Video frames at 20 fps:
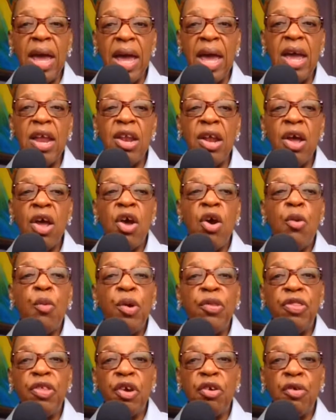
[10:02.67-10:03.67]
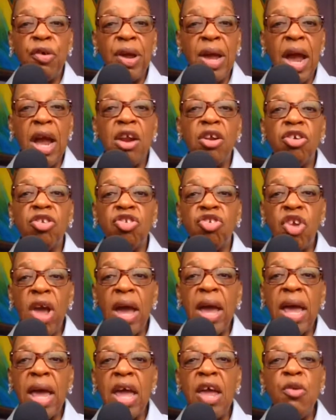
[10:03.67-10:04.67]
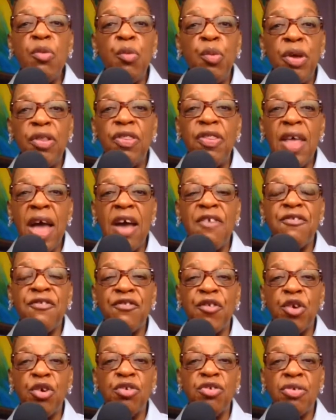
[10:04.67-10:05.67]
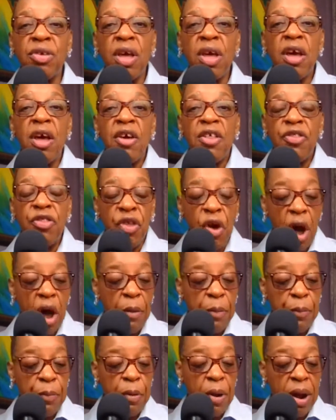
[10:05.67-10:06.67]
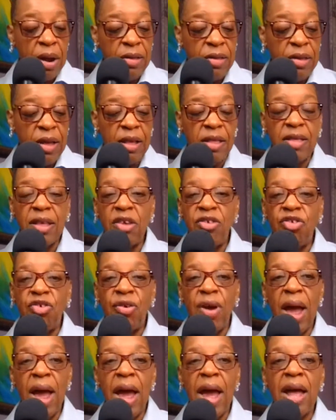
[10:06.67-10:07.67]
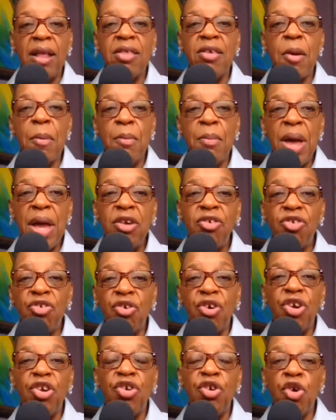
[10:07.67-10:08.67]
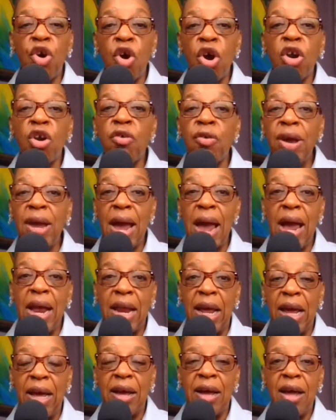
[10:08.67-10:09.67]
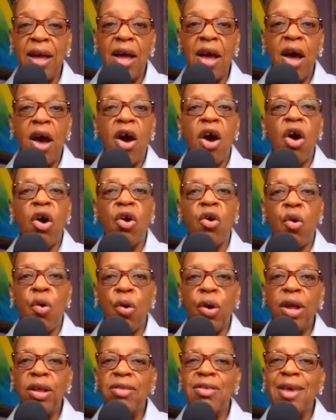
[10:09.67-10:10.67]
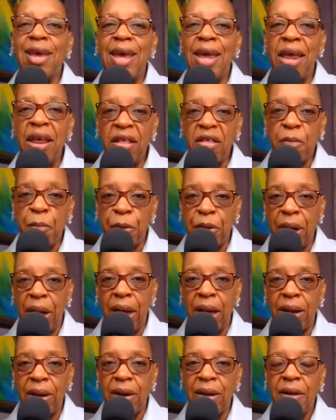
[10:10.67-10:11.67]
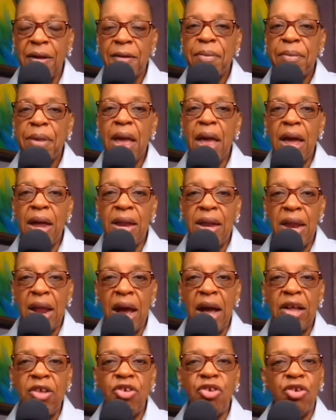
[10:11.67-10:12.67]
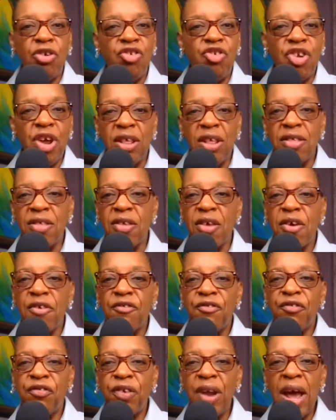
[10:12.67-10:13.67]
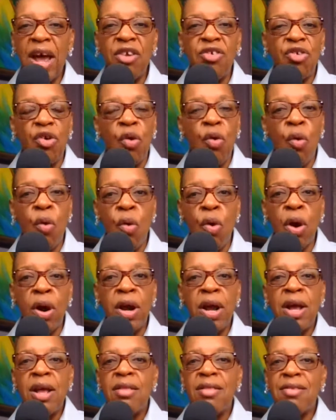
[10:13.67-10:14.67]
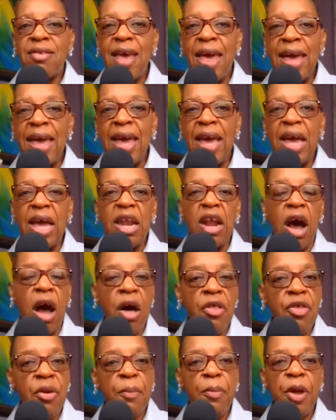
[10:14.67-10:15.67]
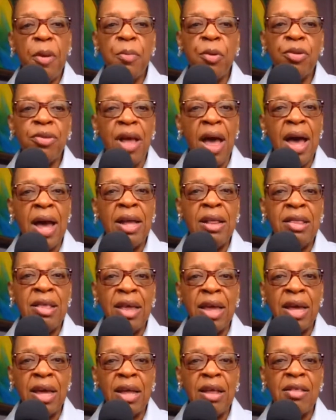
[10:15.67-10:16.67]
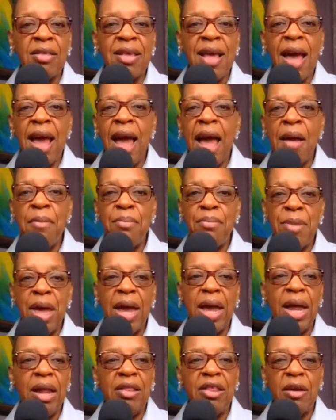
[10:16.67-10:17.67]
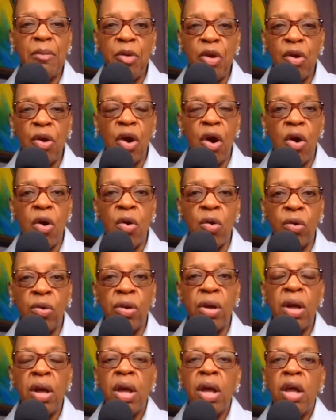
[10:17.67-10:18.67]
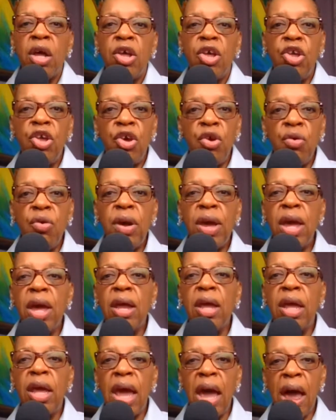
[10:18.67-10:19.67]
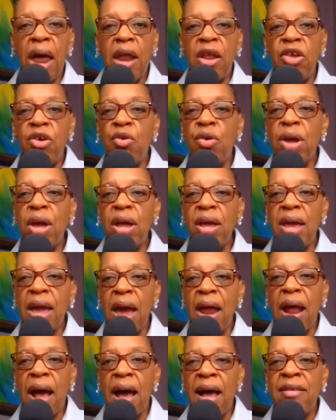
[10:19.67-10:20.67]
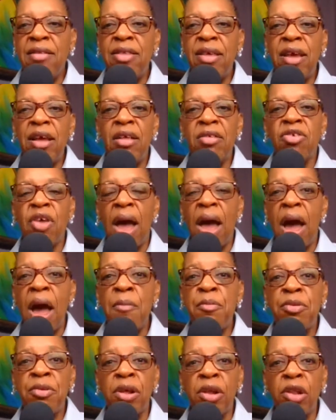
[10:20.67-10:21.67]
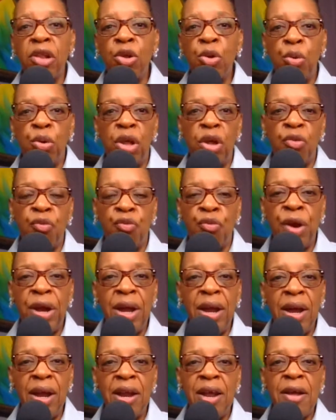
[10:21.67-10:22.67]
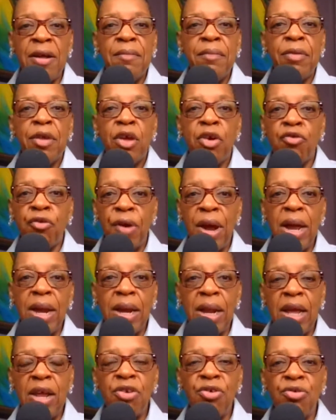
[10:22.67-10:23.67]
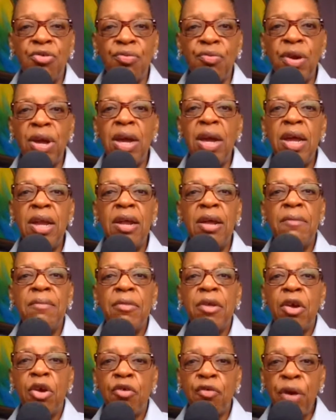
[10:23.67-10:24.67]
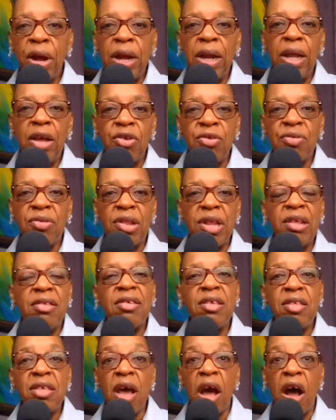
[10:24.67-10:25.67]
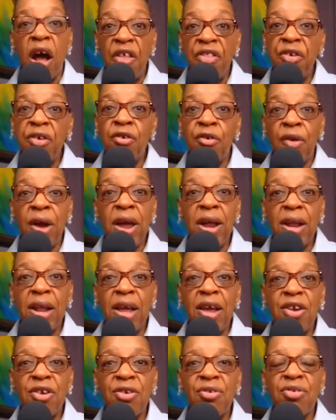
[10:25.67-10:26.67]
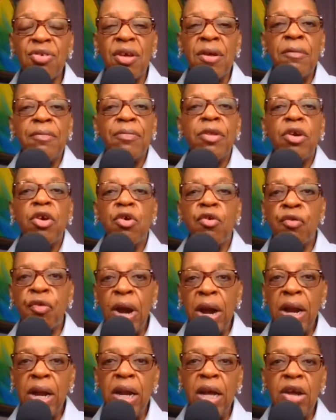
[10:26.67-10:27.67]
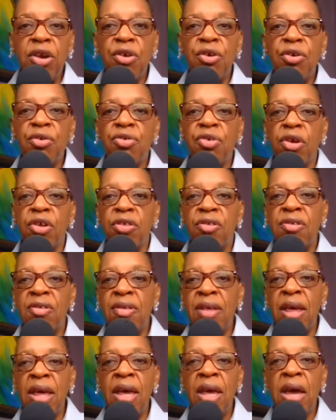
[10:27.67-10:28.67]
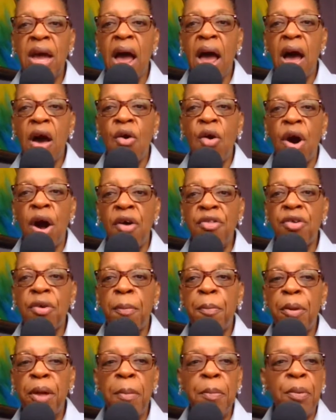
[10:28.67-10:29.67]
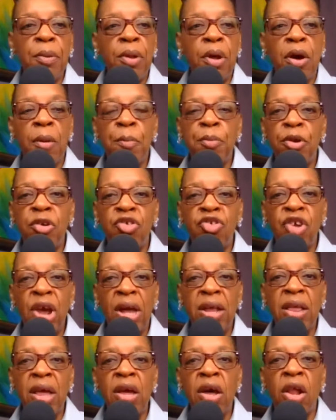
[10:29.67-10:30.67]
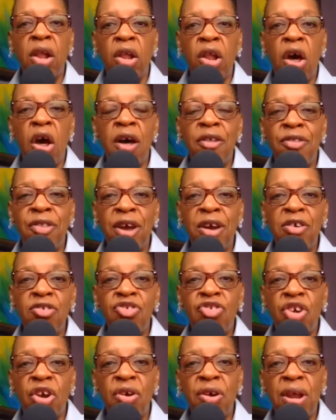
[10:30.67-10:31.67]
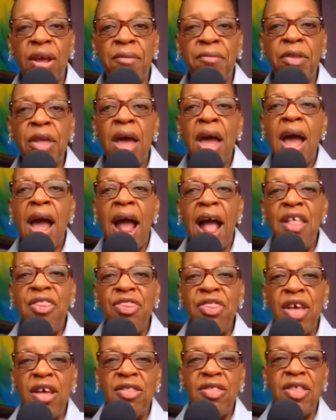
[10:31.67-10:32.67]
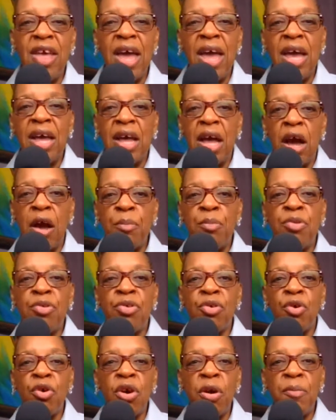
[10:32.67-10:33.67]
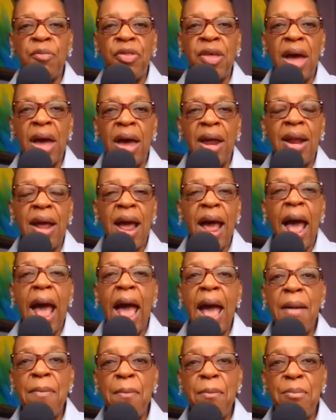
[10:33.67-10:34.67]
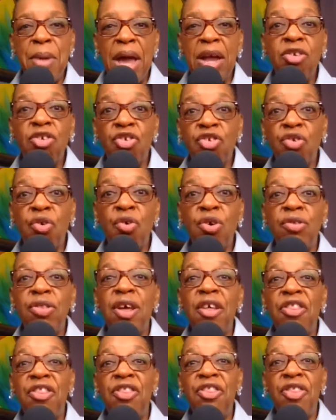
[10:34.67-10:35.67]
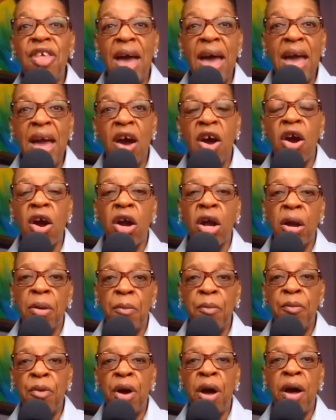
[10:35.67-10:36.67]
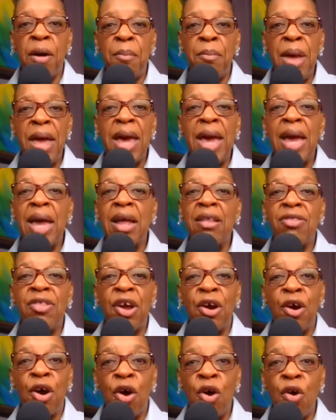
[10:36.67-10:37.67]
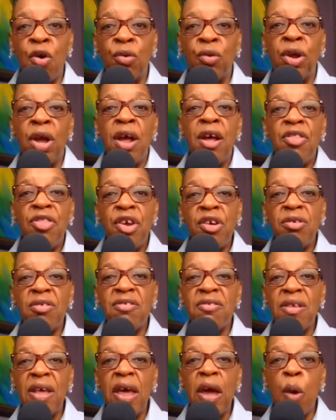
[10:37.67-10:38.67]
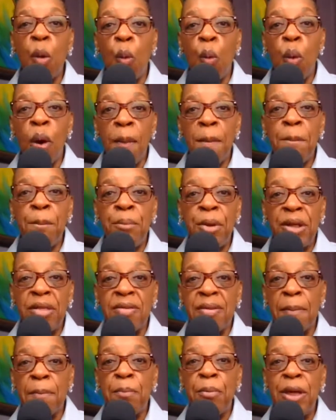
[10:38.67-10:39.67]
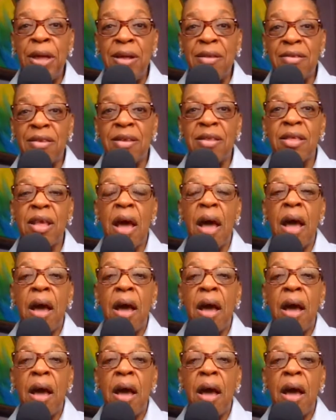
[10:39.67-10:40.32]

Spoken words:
in with the creator, check in with that first thought process that you had to make sure you're creating according to his plan and not your just flesh or taking in other people's ideas and making them your own. You can get ideas, absolutely. Read, great leaders listen to other great leaders. Great leaders see how other people are projecting along their journey, and then they absorb that and make sure that they are making it their own. They're seeing what bits and pieces